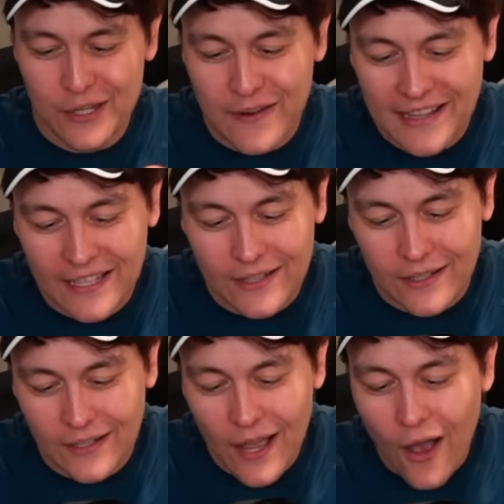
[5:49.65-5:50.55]
You got the
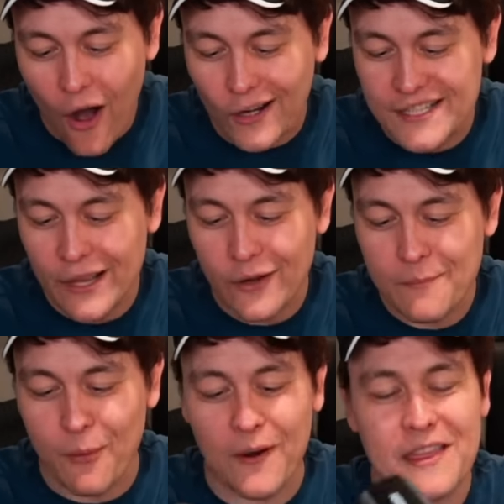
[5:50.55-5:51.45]
little auxiliary
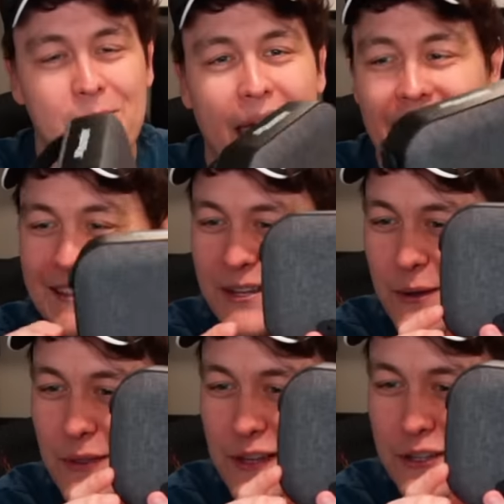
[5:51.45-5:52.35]
port in the back
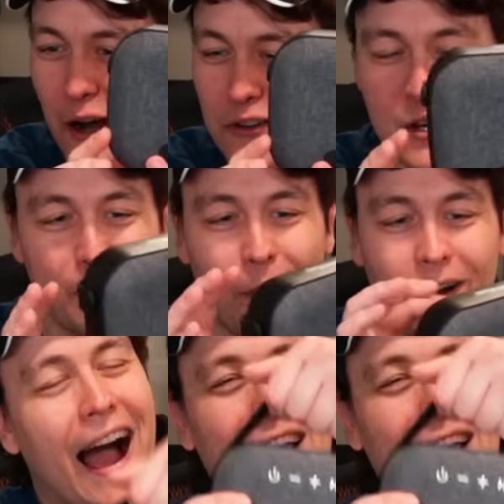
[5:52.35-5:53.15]
too, the charging port. I